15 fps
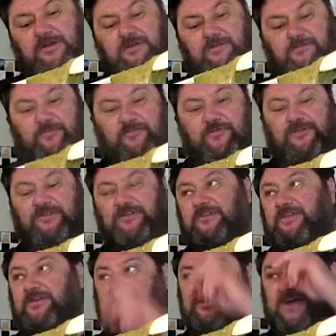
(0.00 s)
we'll put it in
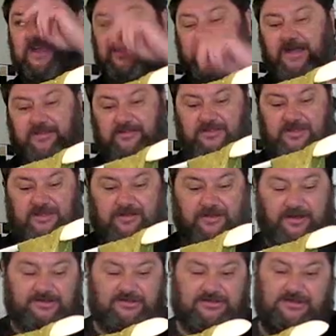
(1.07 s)
there and take it out to the
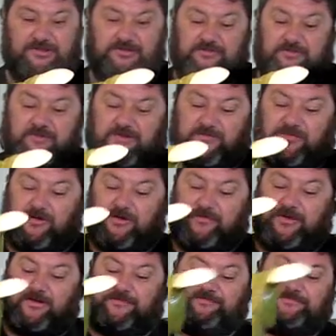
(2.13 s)
garage. We won't have to worry
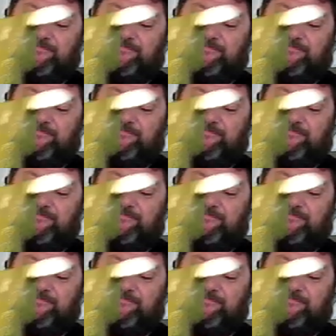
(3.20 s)
about it.